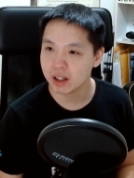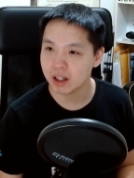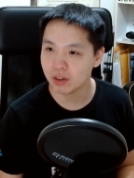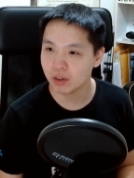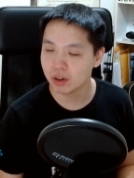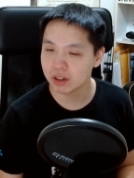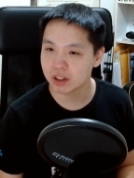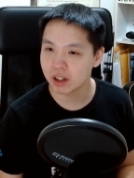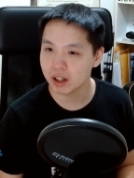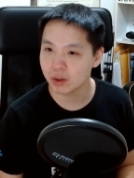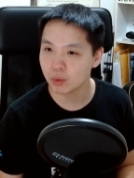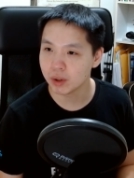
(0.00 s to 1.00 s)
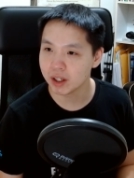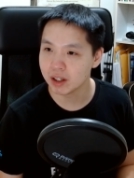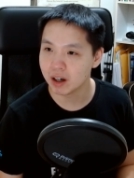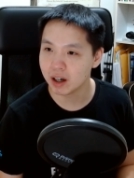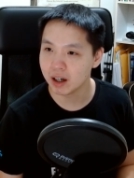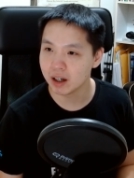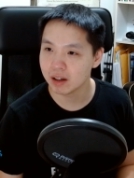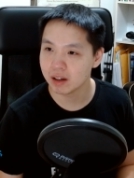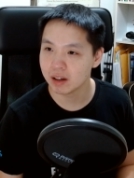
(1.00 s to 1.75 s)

it looks like we got